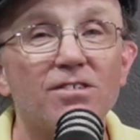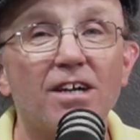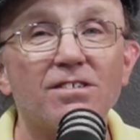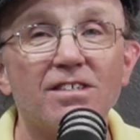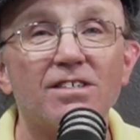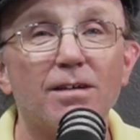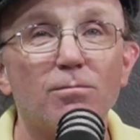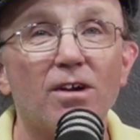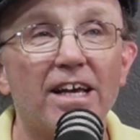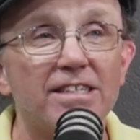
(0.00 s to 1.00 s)
Justin
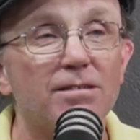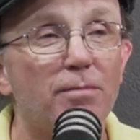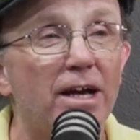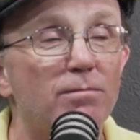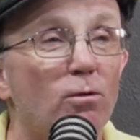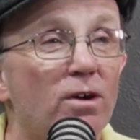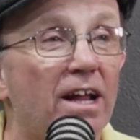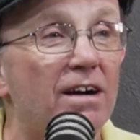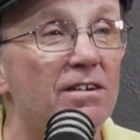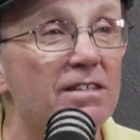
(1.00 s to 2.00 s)
Timberlake is a bad boy
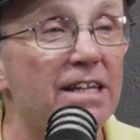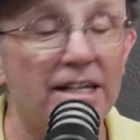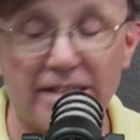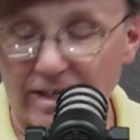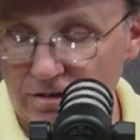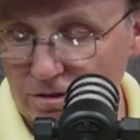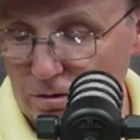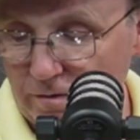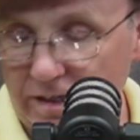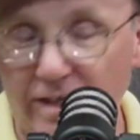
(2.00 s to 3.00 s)
now. That's
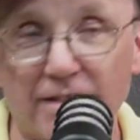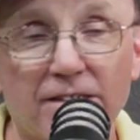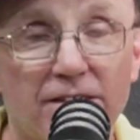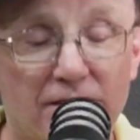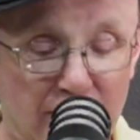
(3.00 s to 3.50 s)
too ridiculous.